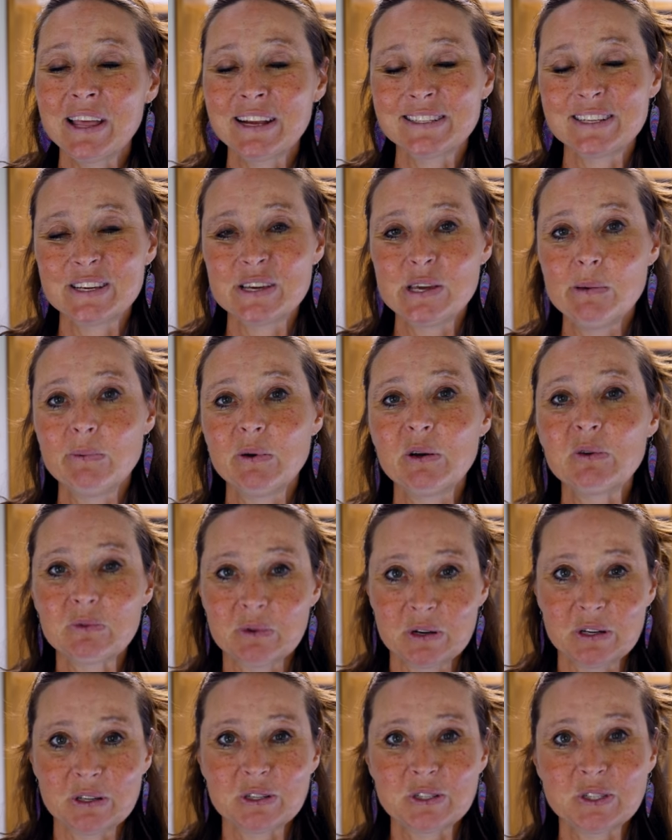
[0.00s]
like to keep it
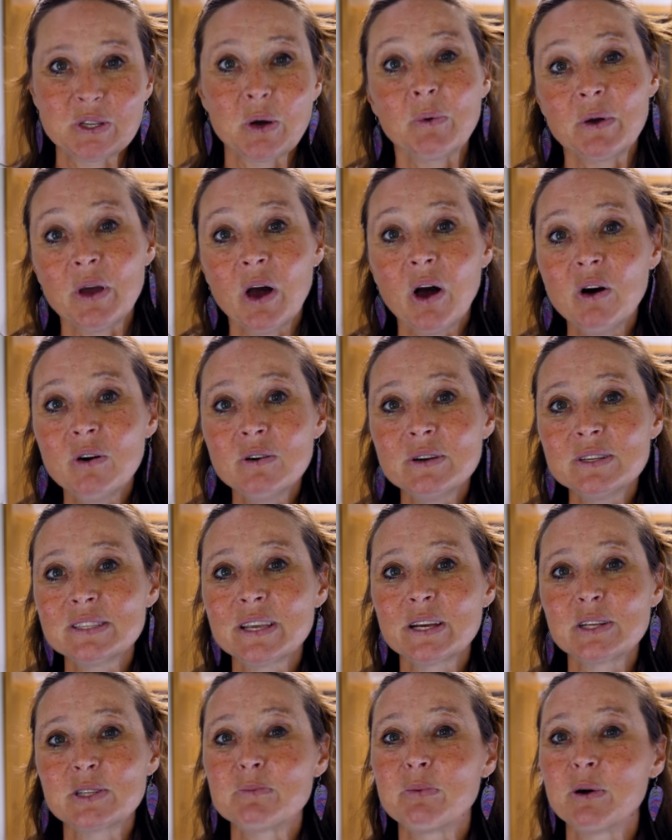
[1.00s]
real, so we always
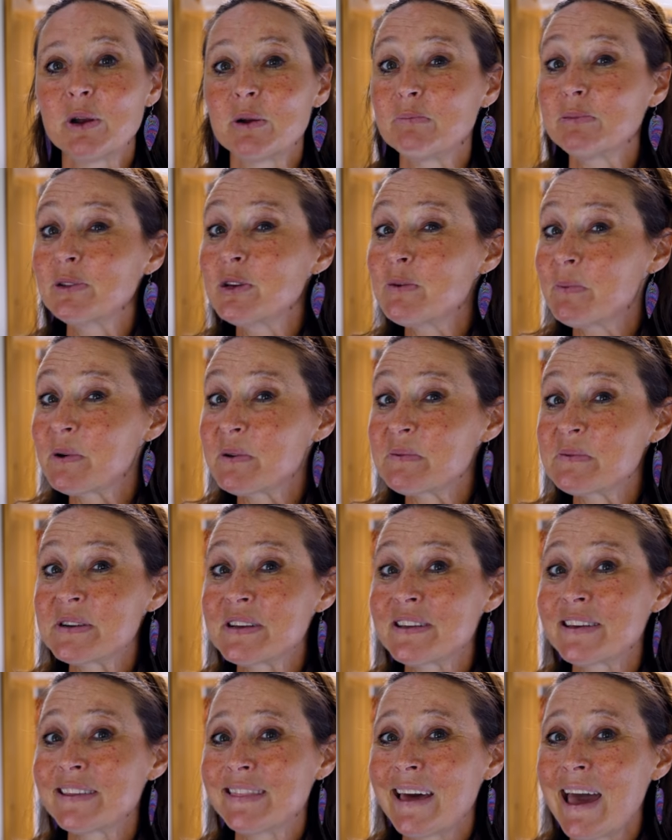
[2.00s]
like to put a blooper
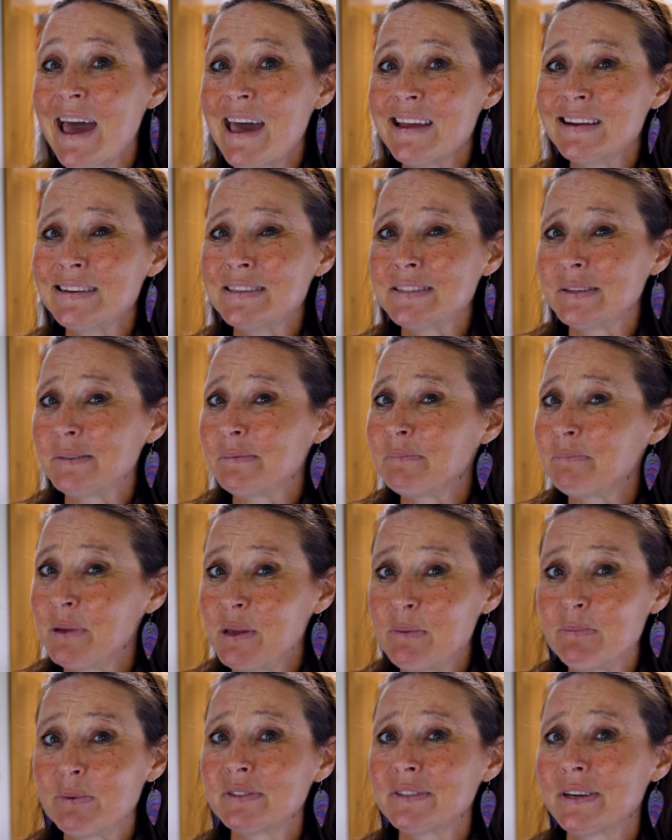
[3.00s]
reel at the end, and
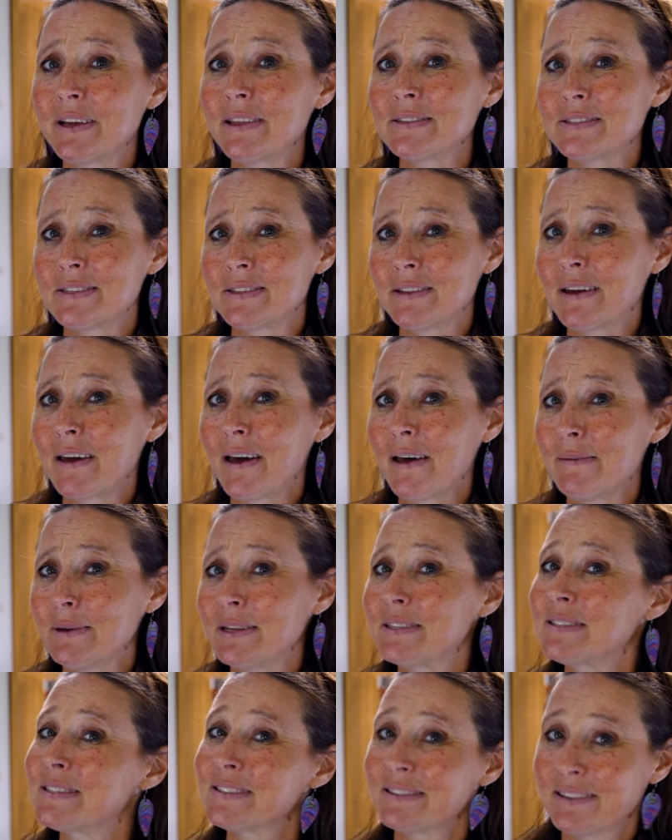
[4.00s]
people tell us in the comments,
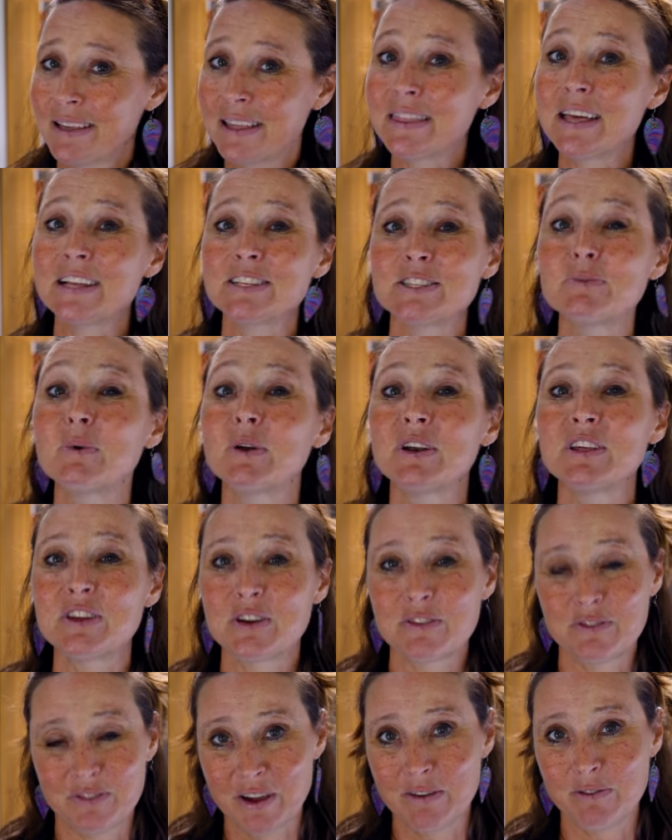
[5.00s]
that's one of
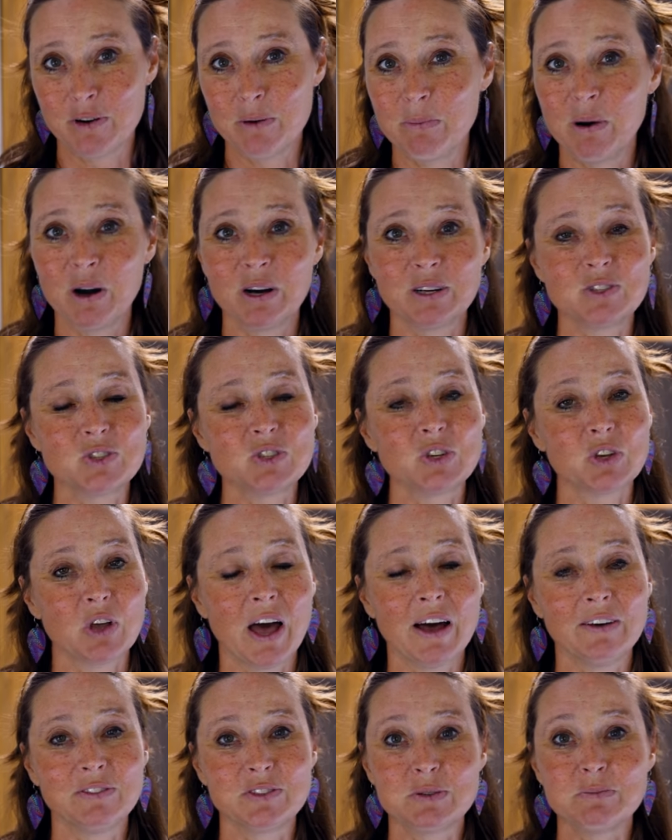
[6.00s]
their favorite parts, so you'll
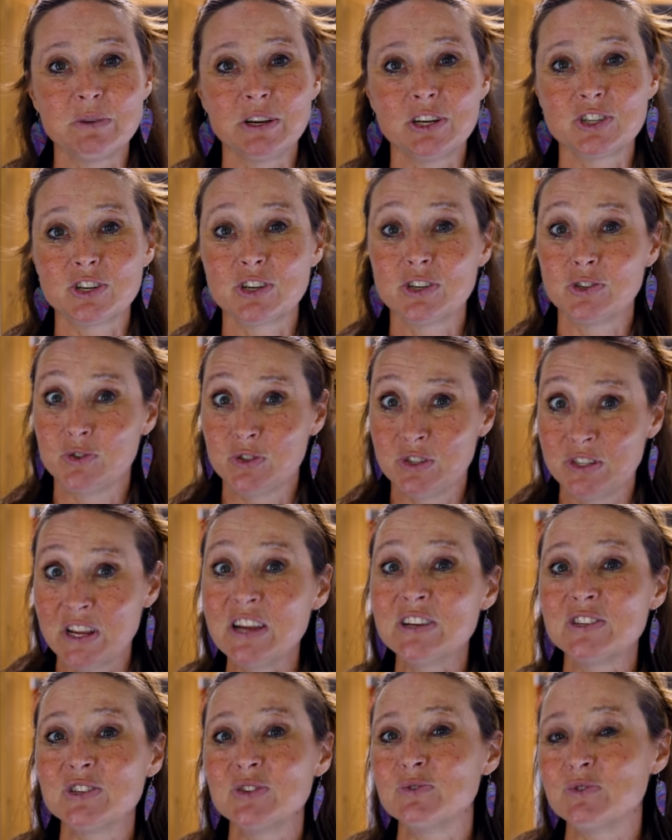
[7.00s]
have to make sure you
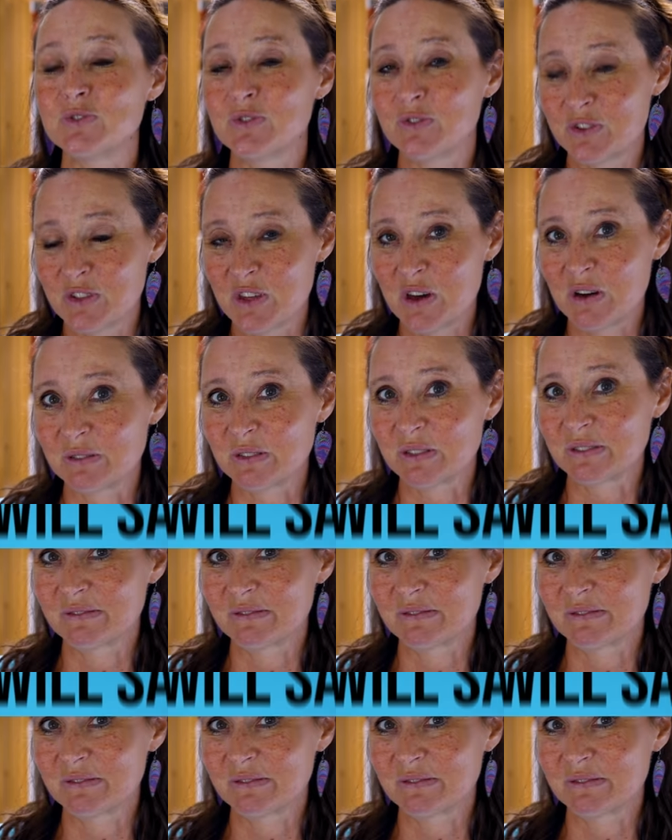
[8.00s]
stay tuned for those.